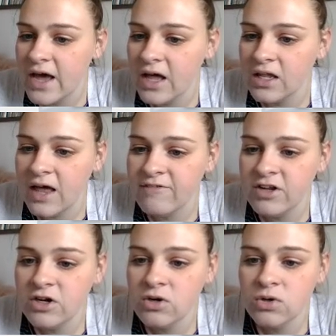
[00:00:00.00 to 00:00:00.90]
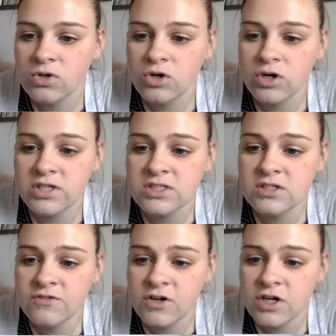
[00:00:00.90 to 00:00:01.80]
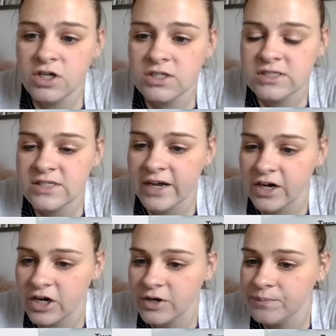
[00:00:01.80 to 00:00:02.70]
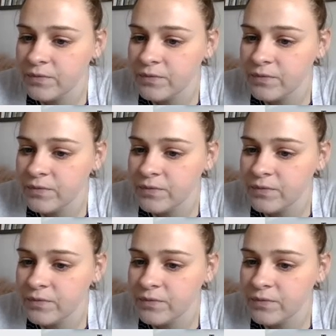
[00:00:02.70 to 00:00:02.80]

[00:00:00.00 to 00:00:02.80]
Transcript: 11-year-old Christopher Sider.